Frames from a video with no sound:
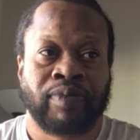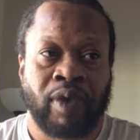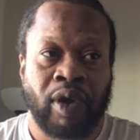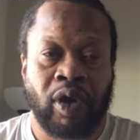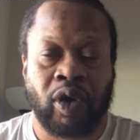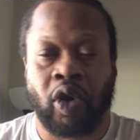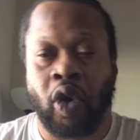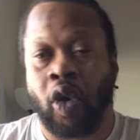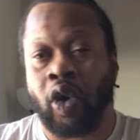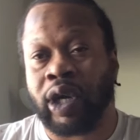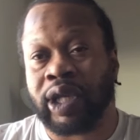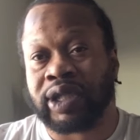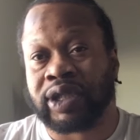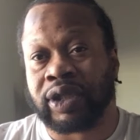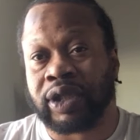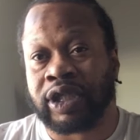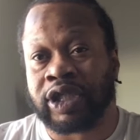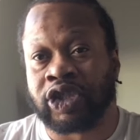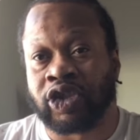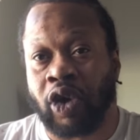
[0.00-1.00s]
according
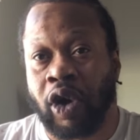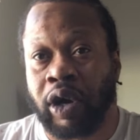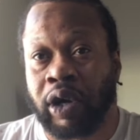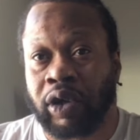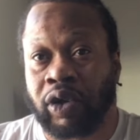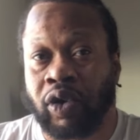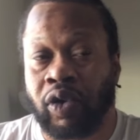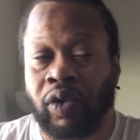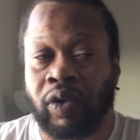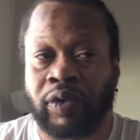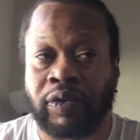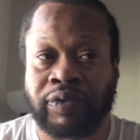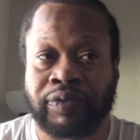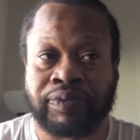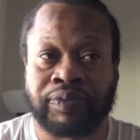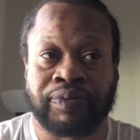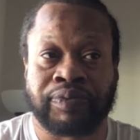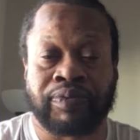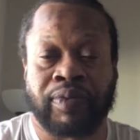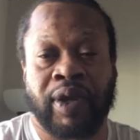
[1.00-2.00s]
to this article,
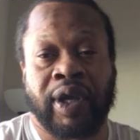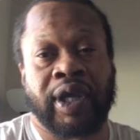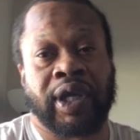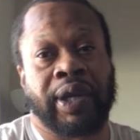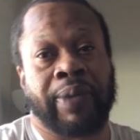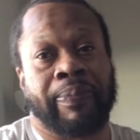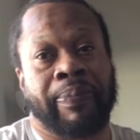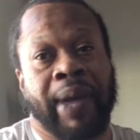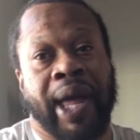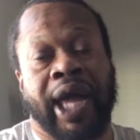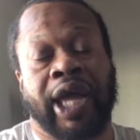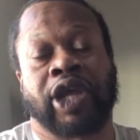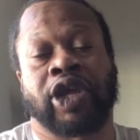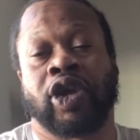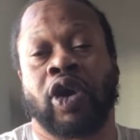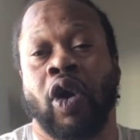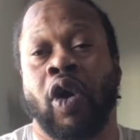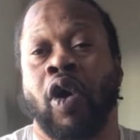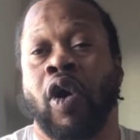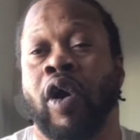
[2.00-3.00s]
in the
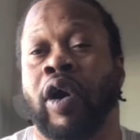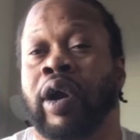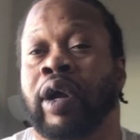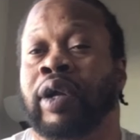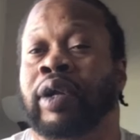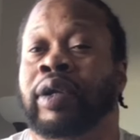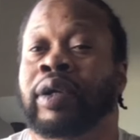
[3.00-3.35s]
backyard